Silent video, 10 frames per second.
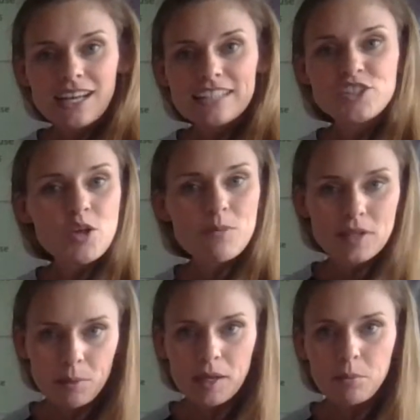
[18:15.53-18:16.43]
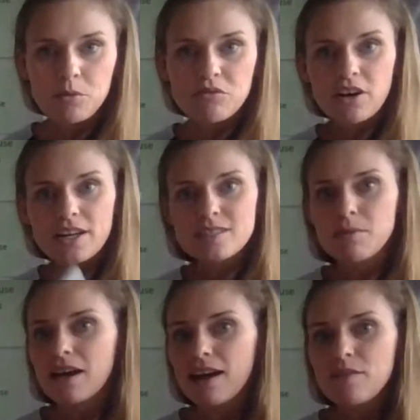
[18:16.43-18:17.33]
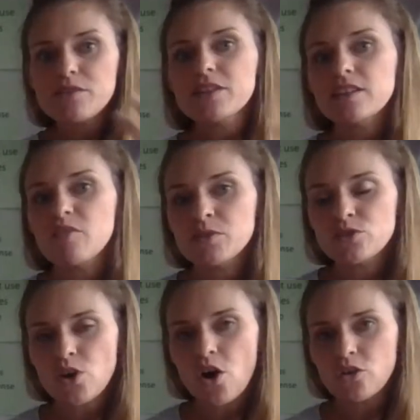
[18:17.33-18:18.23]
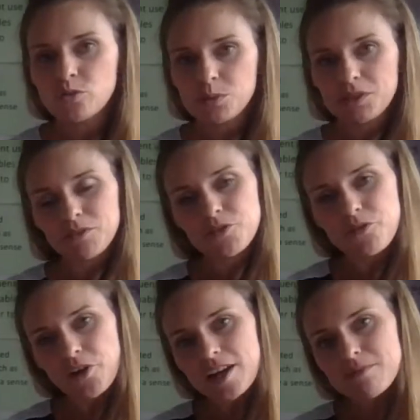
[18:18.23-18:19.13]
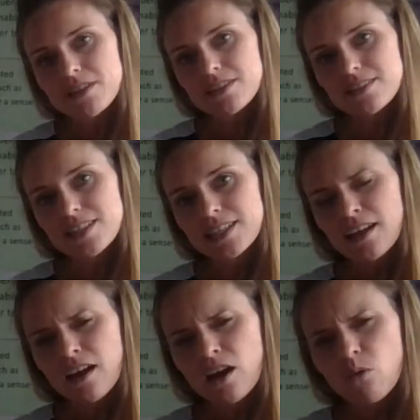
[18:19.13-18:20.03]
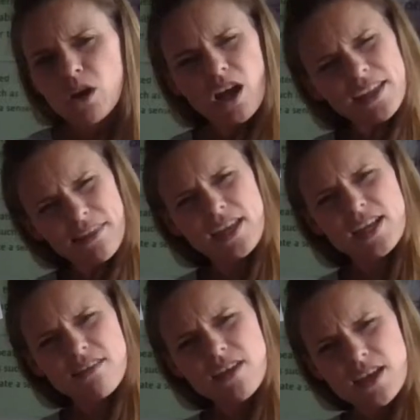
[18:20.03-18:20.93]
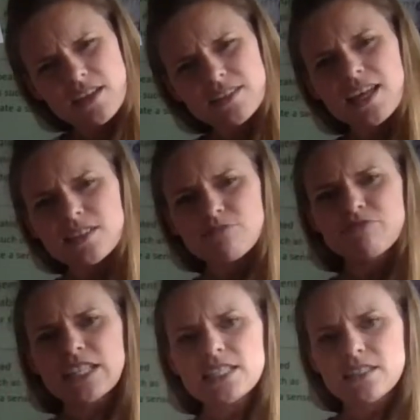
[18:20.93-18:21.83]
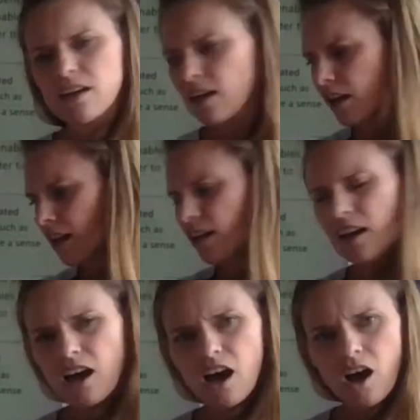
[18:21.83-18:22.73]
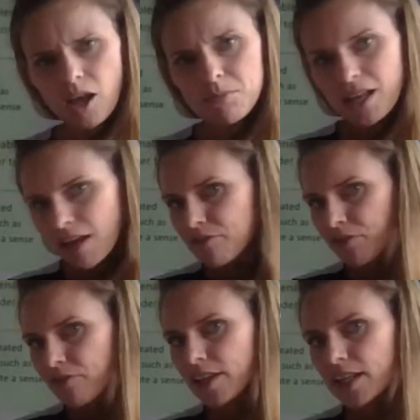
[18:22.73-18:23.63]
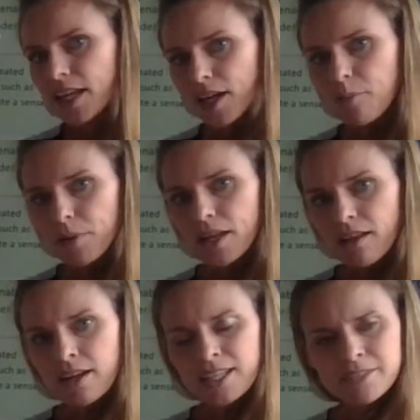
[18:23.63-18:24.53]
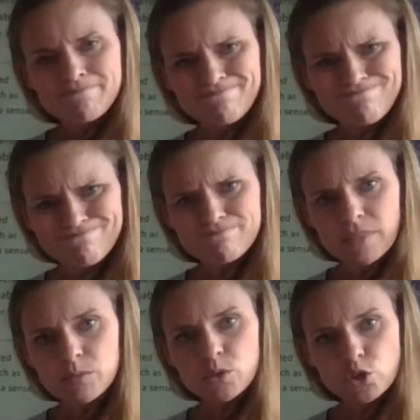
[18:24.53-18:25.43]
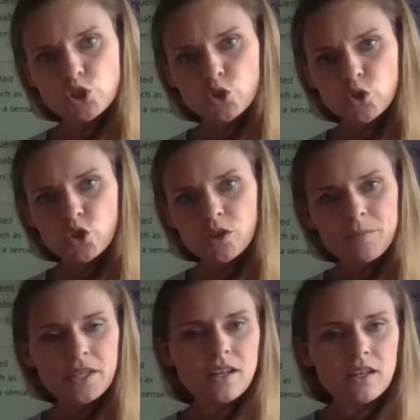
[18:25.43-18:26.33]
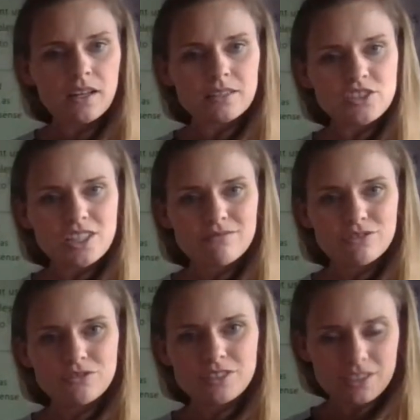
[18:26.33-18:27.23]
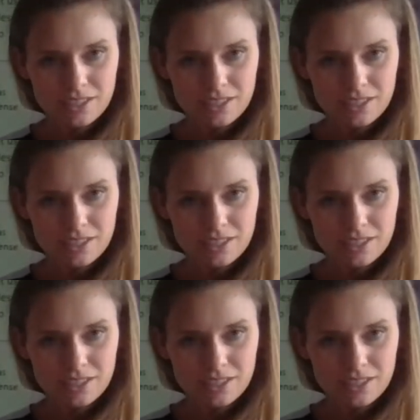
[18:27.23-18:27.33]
And so many people write about everything they've been told. But if you frame it as in, well, I think this, as a reader, I'm left feeling a bit like, I'm not sure. Like Gerald.